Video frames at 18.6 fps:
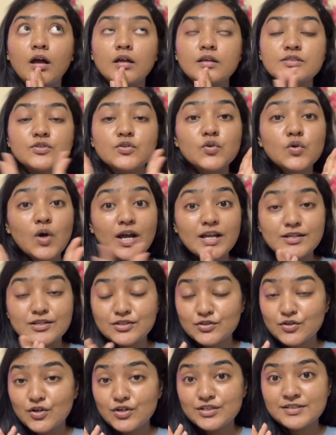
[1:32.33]
So I
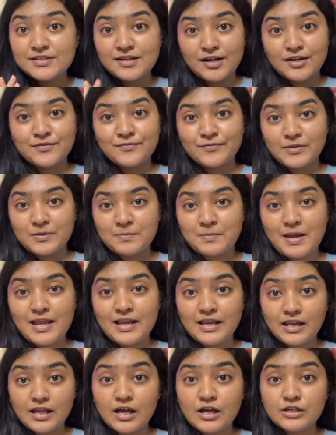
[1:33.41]
just got done with my
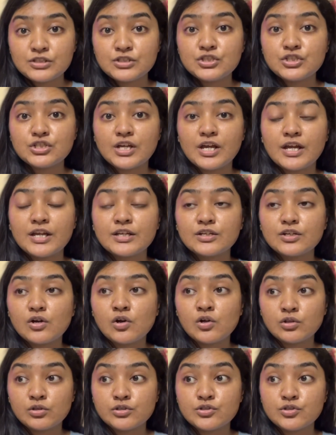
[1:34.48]
lunch, and
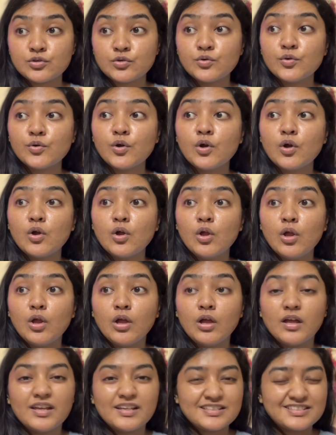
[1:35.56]
also
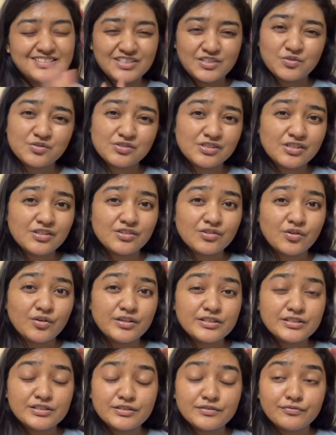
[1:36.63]
excuse the
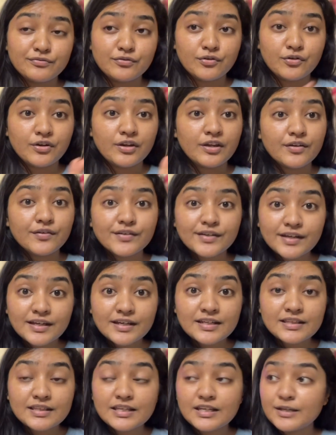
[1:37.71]
noise if you're hearing
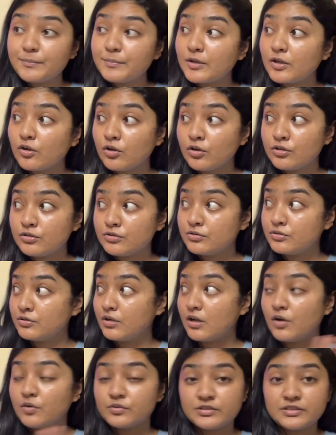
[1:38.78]
anything, because
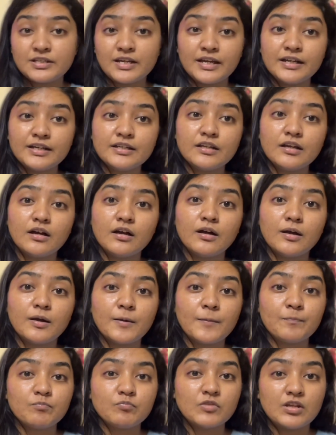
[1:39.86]
outside
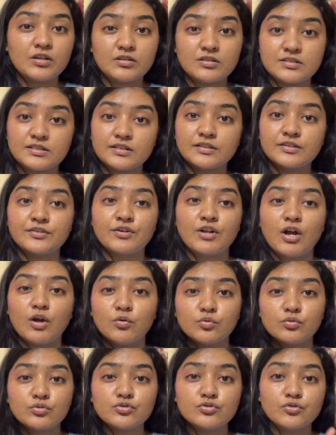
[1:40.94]
there is a
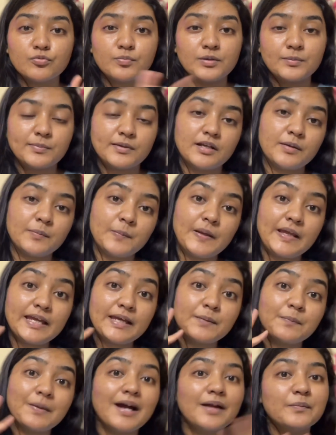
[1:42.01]
ground, so people are
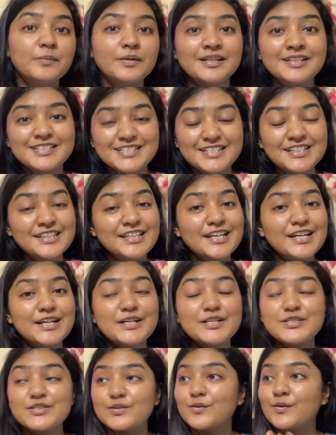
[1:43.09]
playing badminton there,
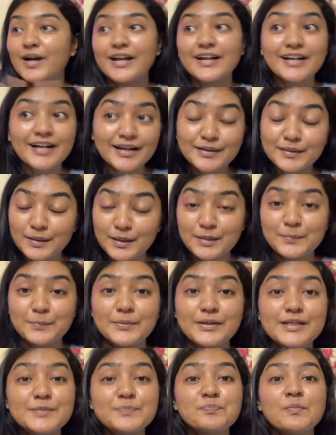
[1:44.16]
so I can't help
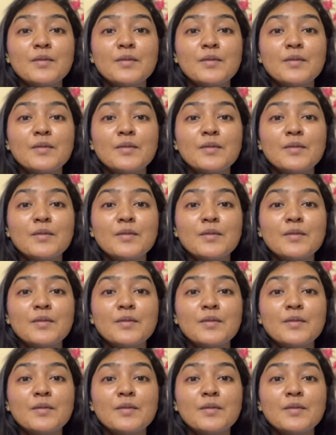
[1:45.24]
it.